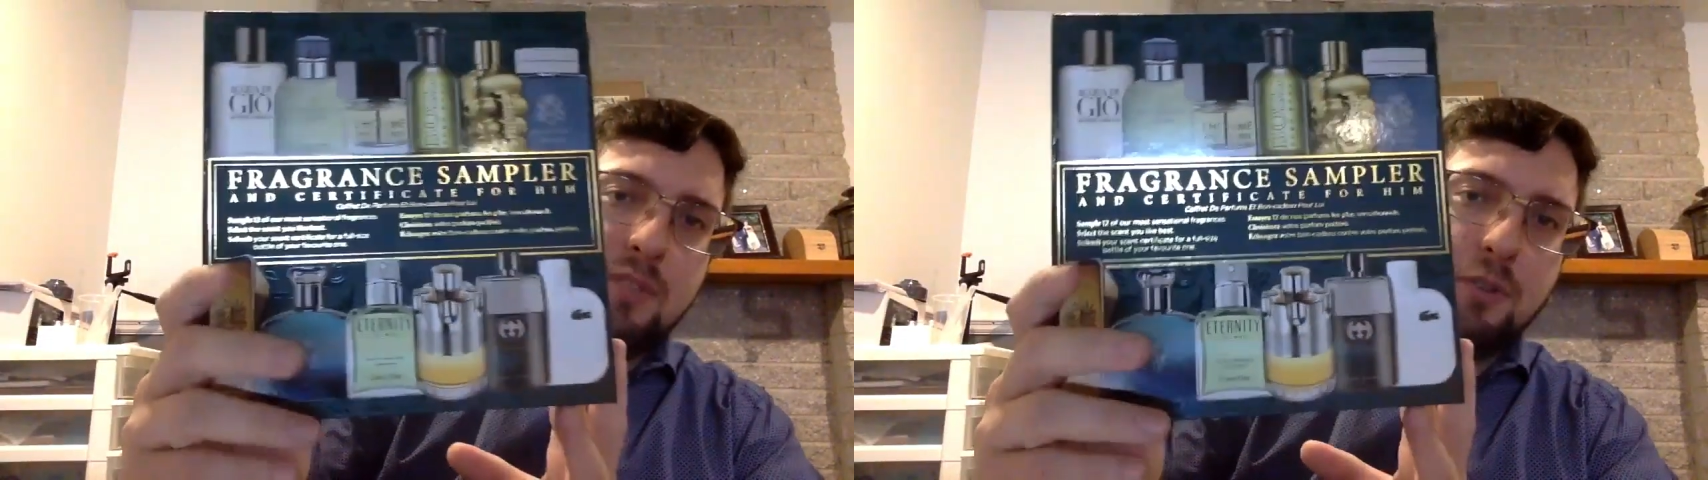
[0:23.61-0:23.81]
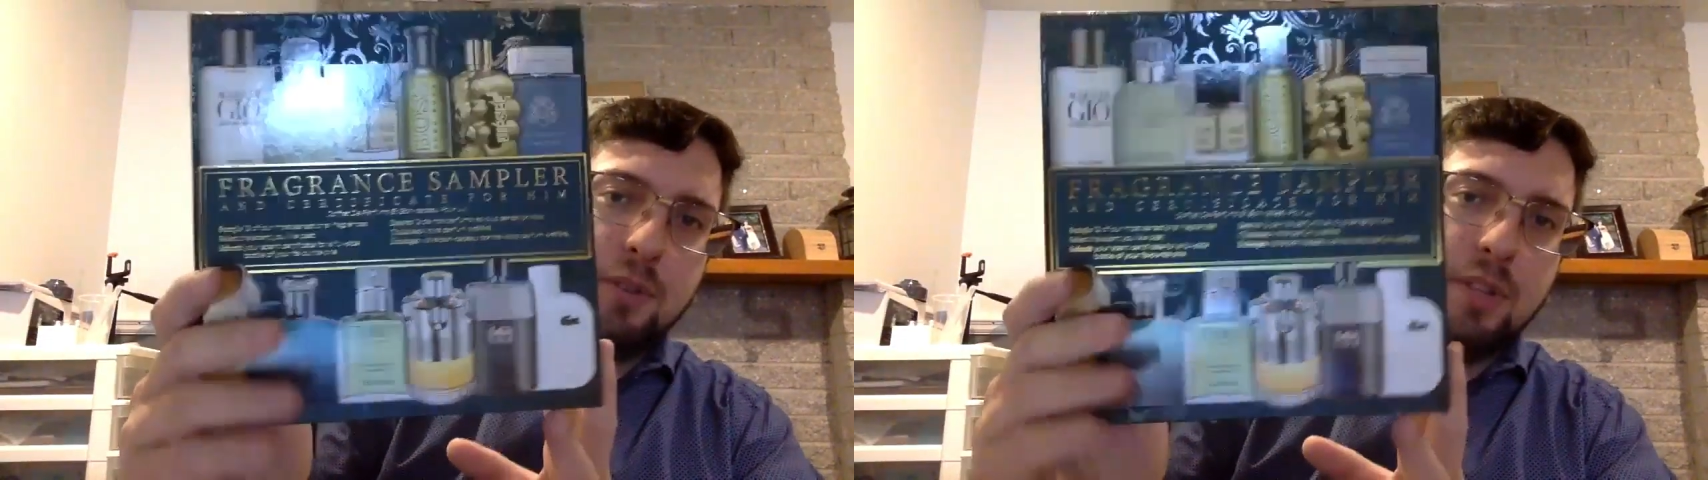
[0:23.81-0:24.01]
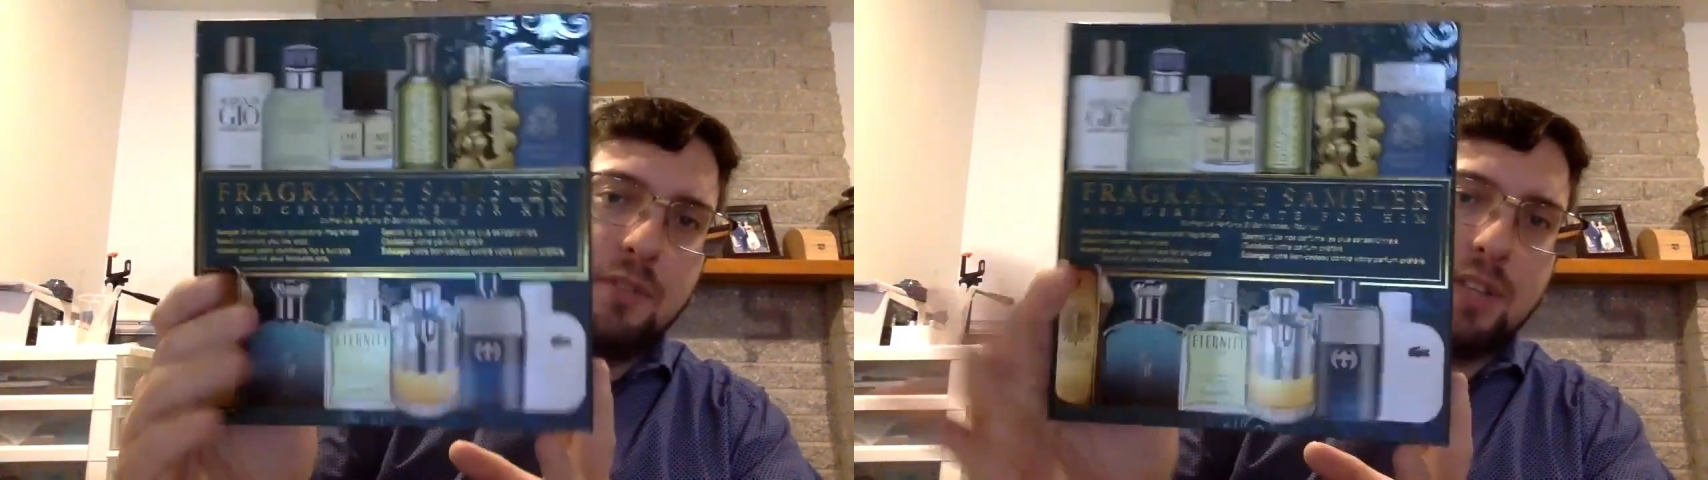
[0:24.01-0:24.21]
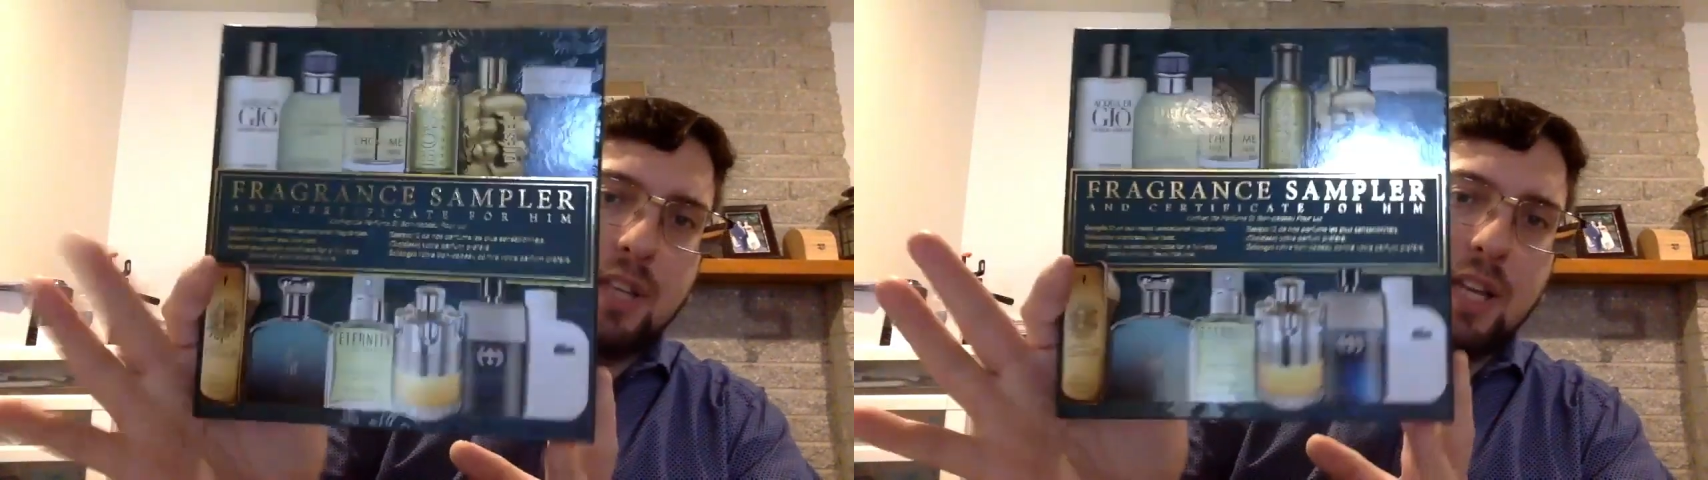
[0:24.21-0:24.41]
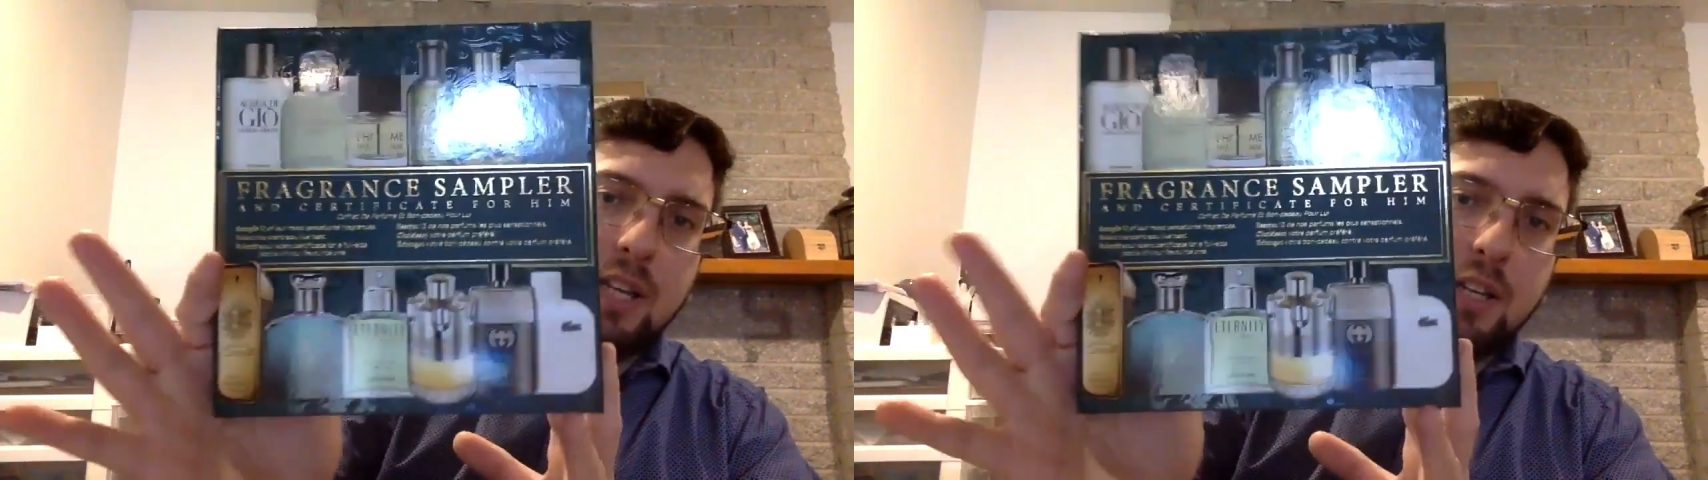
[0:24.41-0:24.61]
If you live in
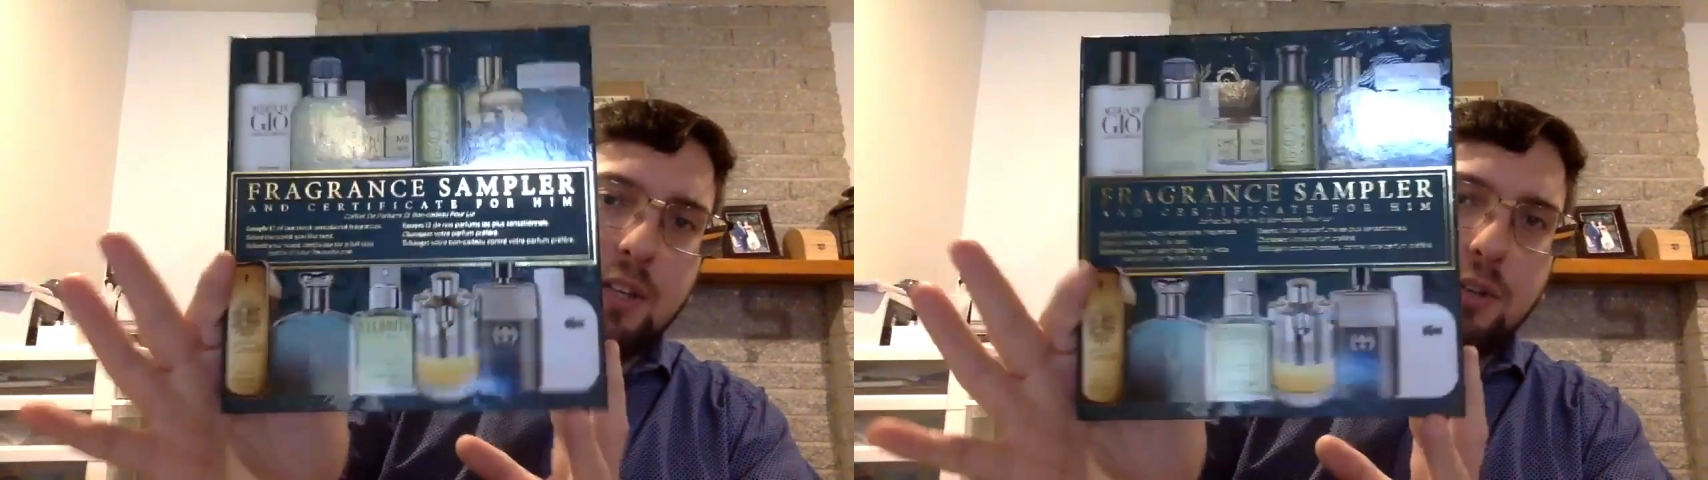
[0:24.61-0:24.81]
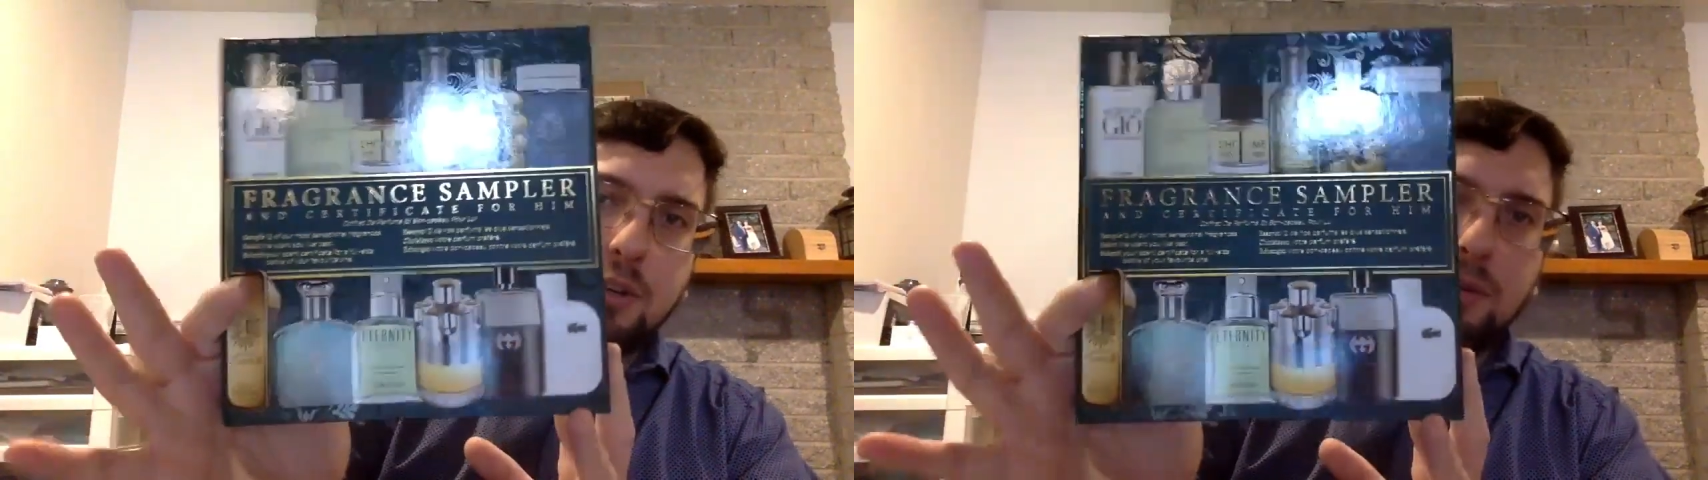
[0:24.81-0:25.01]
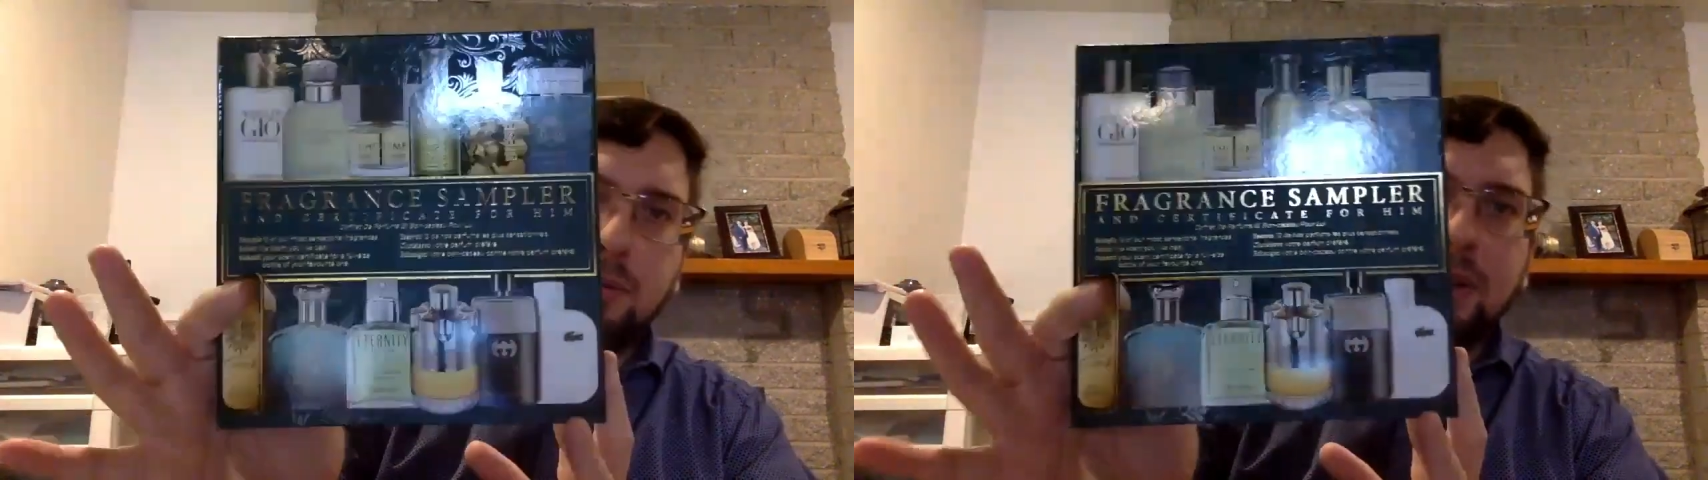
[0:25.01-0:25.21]
Canada, you know